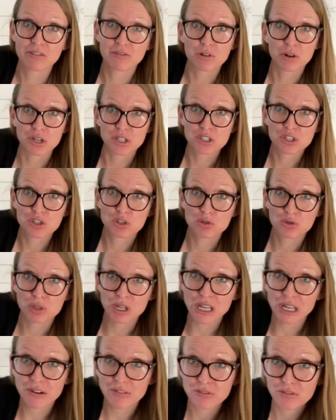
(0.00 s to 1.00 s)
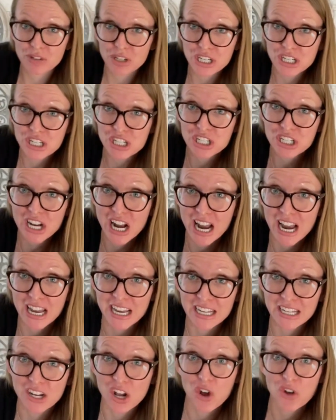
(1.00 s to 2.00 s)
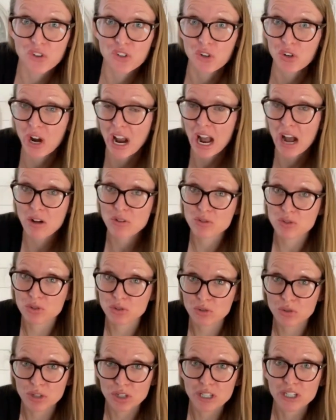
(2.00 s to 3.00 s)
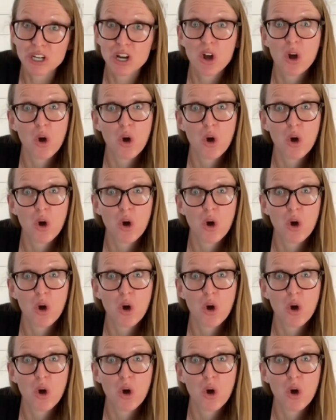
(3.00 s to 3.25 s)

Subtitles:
for a streak-free shine on your outdoor